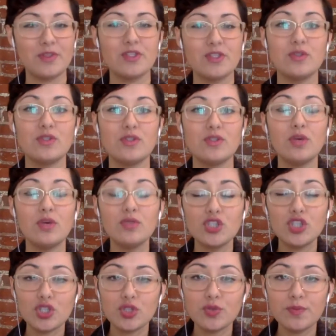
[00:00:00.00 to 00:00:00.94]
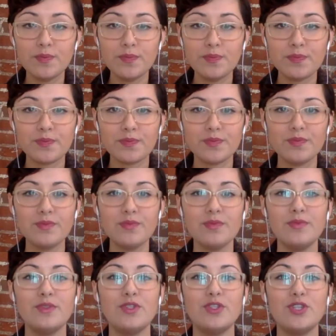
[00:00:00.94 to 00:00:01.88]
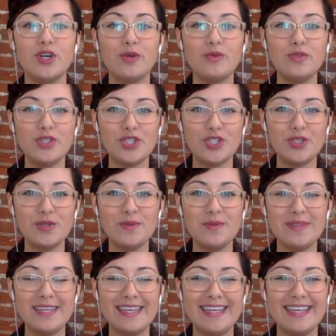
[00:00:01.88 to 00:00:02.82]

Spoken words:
So don't you, don't you.